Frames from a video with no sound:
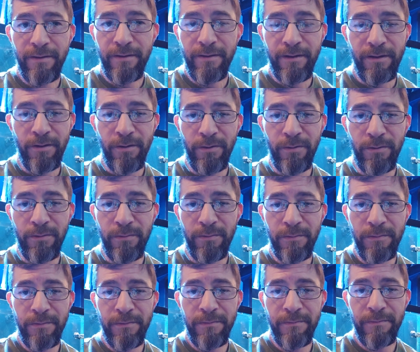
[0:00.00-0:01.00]
You
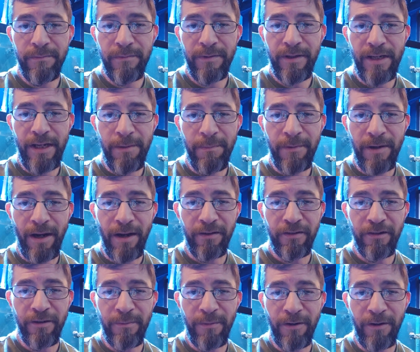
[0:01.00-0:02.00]
keep
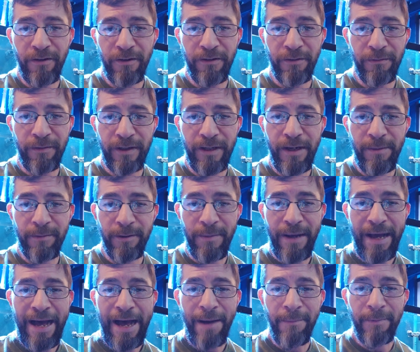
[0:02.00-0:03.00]
customers if you keep them
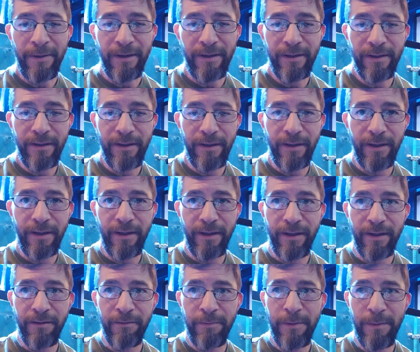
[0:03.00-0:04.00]
happy,
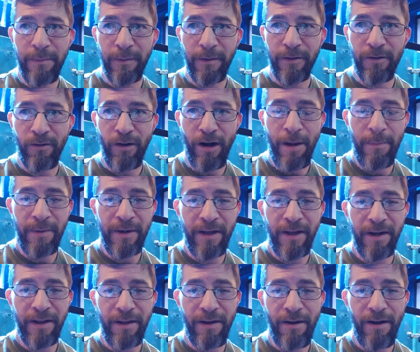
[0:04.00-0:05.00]
and if people are dropping out
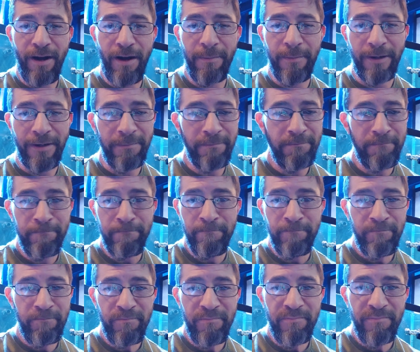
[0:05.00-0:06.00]
of the hobby,
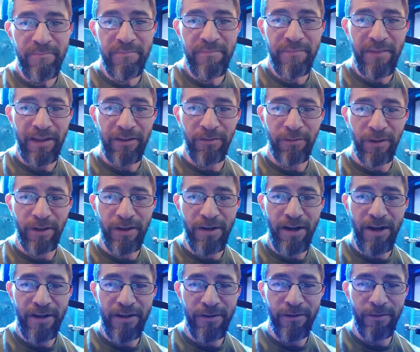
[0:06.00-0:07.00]
that's really
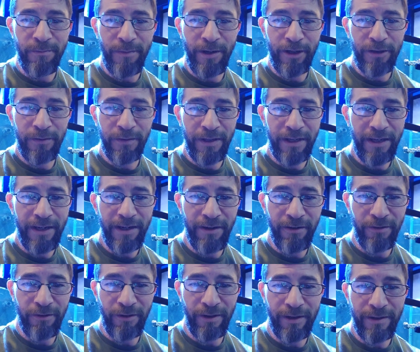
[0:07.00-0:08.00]
not doing much for the
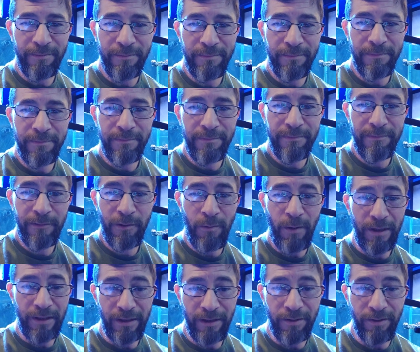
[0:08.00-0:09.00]
industry,
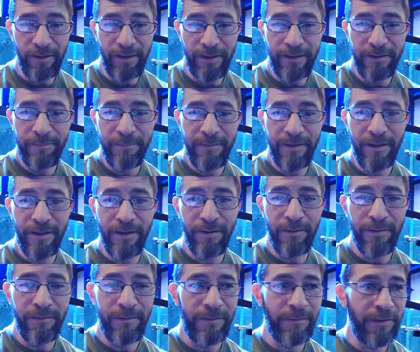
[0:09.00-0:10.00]
quite literally. You
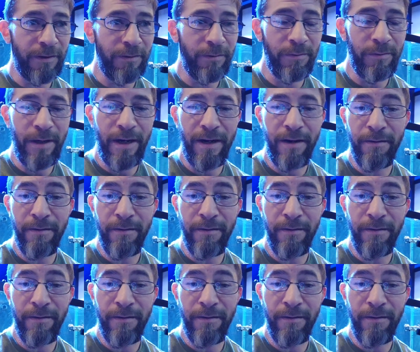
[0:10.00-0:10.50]
know, if you,